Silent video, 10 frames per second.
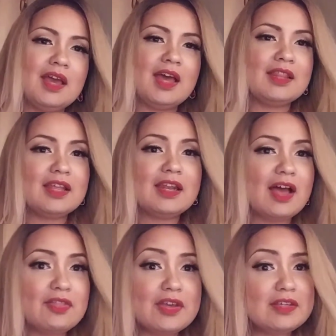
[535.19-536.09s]
And then
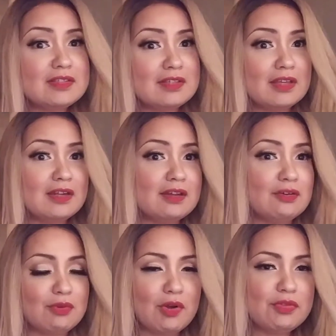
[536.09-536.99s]
now that he's hit a
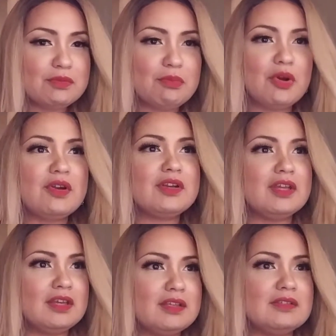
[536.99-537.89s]
growth spurt,
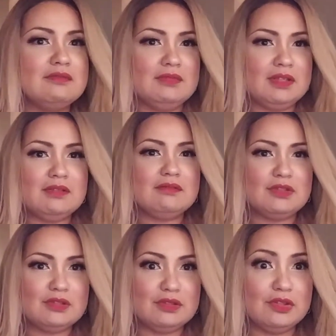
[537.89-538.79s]
he
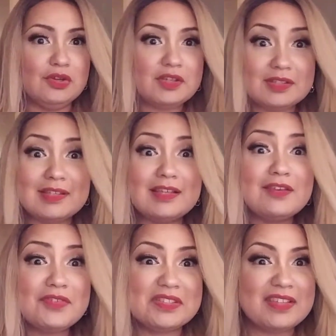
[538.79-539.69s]
looks and
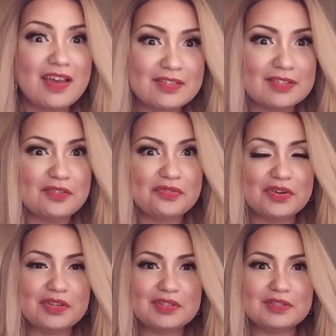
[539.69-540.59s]
even sounds
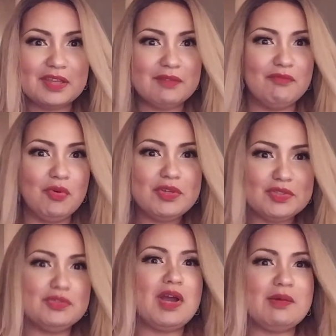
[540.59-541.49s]
different. His like
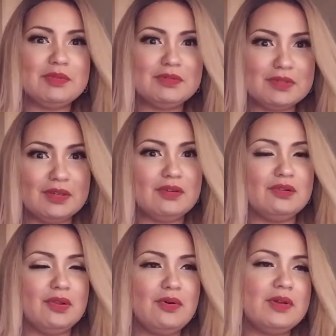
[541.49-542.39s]
voice dropped. It was like, oh
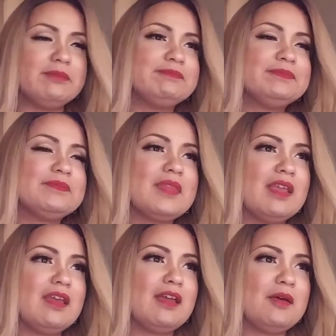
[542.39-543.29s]
lord.
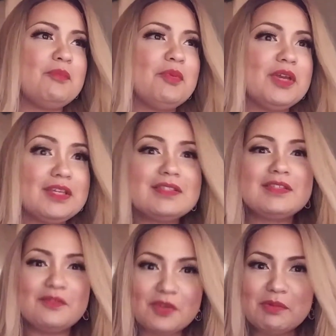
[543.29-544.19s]
But he's
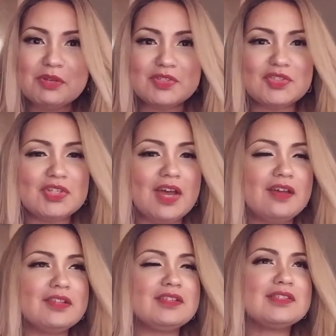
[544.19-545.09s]
still very much a child. And